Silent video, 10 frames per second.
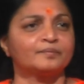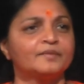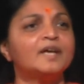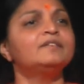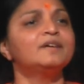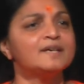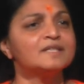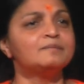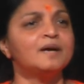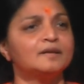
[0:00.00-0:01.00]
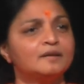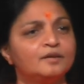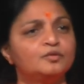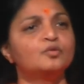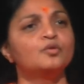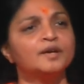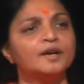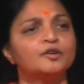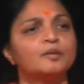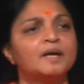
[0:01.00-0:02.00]
Anyway, it doesn't matter. You go and
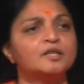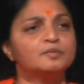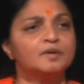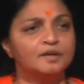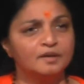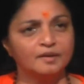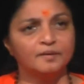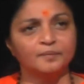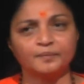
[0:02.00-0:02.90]
get your management degree.